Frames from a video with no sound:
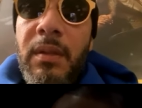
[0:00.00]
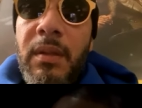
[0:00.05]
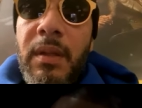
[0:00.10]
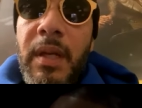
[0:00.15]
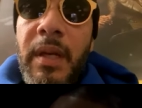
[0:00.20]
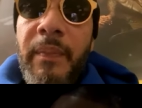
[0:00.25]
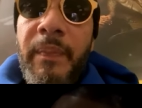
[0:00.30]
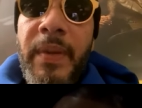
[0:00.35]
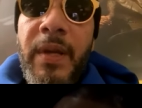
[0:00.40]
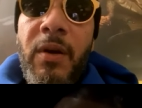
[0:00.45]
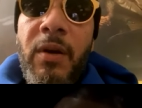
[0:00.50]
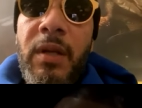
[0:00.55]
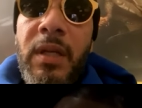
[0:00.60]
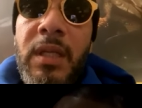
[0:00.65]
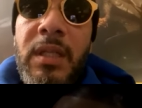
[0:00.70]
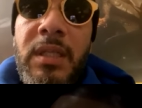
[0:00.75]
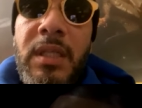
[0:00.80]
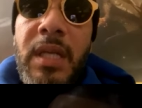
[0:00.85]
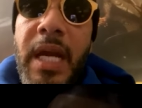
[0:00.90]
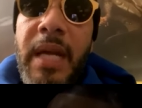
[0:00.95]
and be on
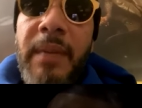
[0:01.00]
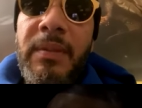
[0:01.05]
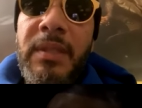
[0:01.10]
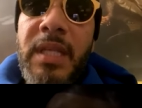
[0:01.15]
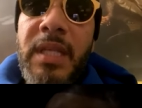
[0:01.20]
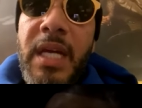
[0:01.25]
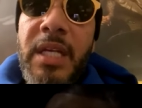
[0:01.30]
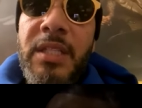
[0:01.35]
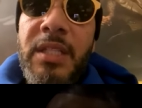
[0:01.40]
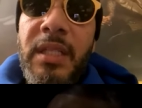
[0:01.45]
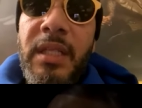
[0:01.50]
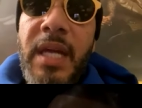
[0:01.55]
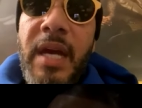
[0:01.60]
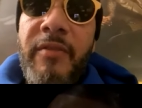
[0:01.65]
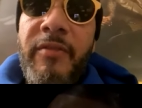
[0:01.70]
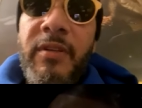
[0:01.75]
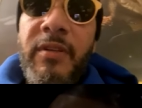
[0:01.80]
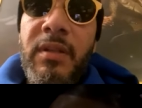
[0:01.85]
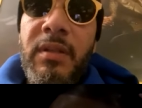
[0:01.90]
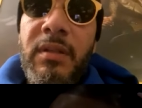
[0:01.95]
this same stage
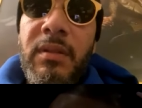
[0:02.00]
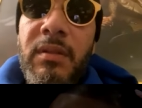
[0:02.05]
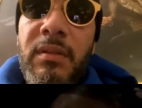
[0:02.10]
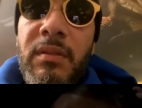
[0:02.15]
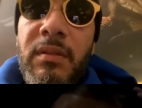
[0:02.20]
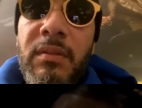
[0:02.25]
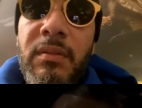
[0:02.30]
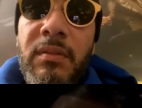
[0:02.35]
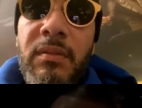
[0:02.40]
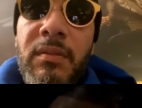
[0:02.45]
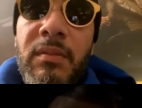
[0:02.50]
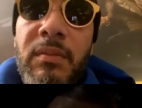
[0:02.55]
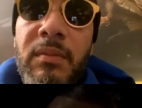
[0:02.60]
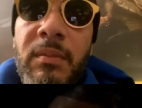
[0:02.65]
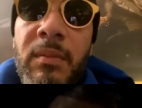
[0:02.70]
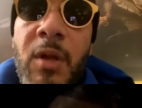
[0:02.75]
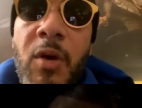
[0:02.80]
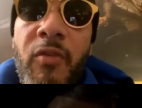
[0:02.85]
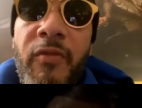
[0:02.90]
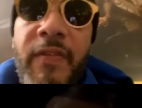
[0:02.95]
together,
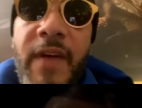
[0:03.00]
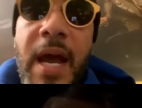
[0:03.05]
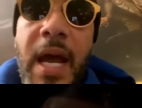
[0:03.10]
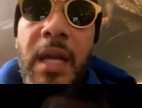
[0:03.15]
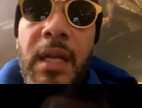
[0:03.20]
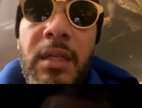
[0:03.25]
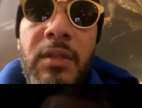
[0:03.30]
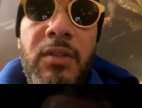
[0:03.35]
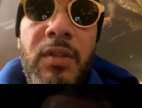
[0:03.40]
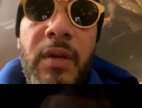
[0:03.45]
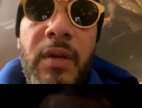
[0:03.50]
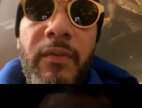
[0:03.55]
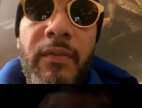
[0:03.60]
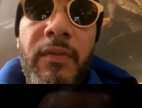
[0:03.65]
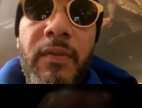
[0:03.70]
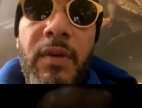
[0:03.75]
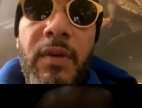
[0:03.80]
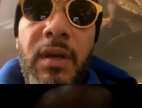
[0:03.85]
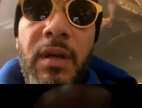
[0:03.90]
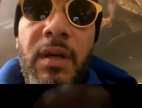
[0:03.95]
no violence,
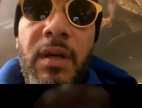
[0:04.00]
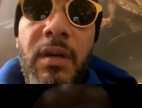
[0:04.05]
uh,